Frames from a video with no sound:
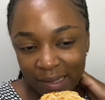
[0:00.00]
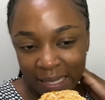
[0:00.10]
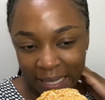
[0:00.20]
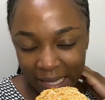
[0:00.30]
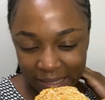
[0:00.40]

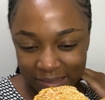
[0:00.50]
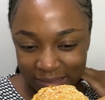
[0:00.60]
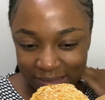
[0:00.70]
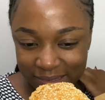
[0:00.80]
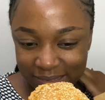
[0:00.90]

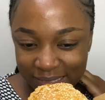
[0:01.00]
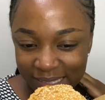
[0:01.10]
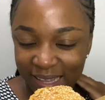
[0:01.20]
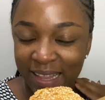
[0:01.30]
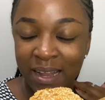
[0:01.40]
Guys,
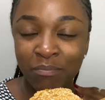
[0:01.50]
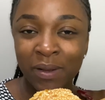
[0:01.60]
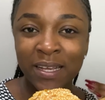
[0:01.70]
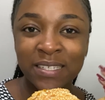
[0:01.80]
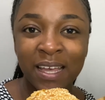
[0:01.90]
that
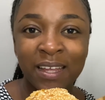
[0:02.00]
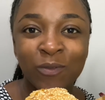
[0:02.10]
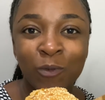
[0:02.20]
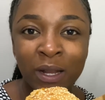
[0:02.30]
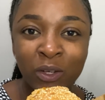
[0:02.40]
place had
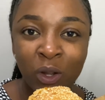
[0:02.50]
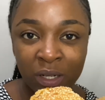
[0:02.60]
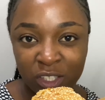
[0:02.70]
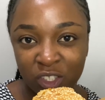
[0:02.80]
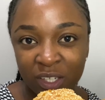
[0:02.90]
$1
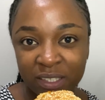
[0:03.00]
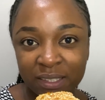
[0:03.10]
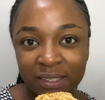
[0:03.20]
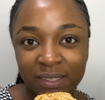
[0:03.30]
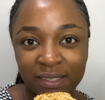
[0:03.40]

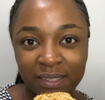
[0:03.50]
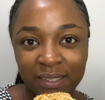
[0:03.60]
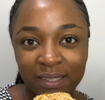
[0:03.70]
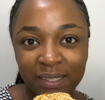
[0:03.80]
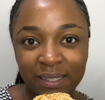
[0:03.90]
shots.
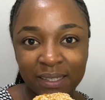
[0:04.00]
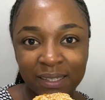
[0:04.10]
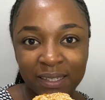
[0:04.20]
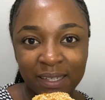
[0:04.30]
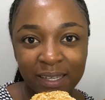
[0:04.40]

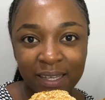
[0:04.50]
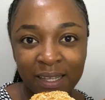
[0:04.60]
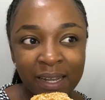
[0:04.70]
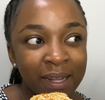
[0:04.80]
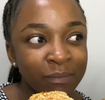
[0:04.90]
And
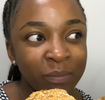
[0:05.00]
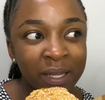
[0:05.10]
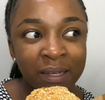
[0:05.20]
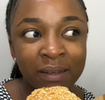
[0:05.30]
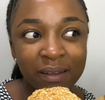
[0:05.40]
I
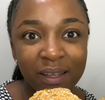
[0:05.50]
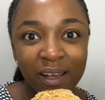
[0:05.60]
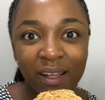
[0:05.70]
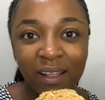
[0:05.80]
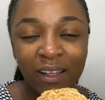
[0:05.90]
mean
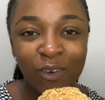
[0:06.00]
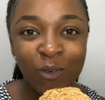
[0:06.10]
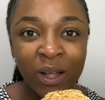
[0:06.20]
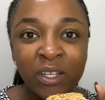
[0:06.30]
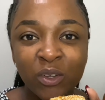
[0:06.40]

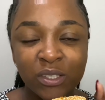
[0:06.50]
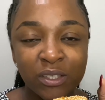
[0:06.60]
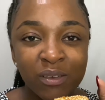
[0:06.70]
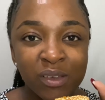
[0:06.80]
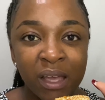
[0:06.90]
$1. So
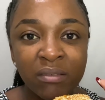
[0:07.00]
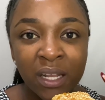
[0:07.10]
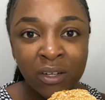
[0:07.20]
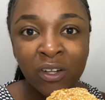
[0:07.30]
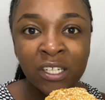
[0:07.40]
if you have
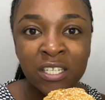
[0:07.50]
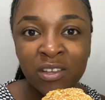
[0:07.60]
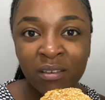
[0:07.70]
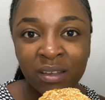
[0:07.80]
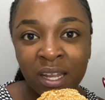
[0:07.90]
$10, you
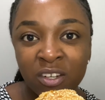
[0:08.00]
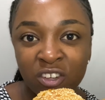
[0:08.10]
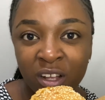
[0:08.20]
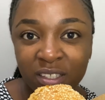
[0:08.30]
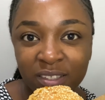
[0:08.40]
have 10
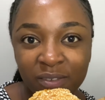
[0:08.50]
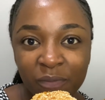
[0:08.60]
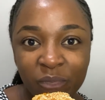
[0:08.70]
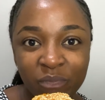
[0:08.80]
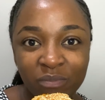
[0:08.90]
shots.
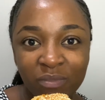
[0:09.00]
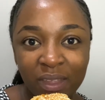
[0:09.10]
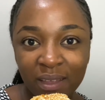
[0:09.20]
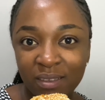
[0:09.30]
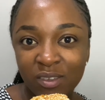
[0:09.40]

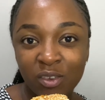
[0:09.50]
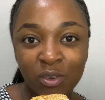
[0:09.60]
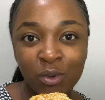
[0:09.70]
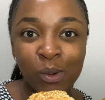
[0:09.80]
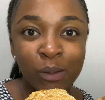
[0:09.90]
So you
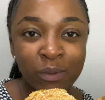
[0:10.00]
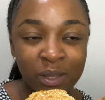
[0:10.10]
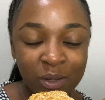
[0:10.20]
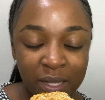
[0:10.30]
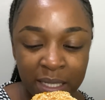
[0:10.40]
go out with
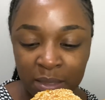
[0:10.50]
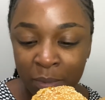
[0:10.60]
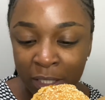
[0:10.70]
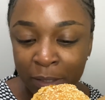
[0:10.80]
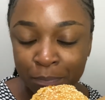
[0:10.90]
your taxi
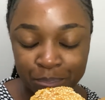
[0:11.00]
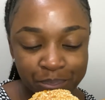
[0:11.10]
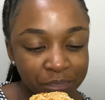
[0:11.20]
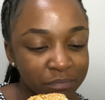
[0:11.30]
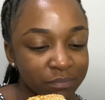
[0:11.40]
money
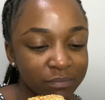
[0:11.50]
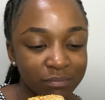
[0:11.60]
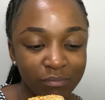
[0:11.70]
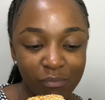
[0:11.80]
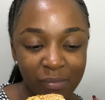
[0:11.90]

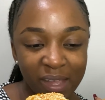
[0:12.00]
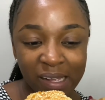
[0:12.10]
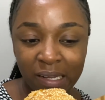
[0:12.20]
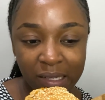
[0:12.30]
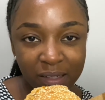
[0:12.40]
and
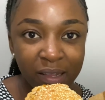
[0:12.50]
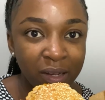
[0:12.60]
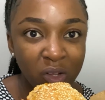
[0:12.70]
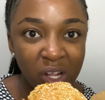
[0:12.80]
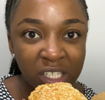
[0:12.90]
like
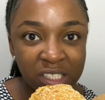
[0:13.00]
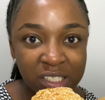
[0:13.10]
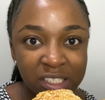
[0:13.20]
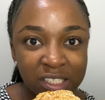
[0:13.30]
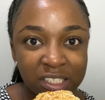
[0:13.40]
$10.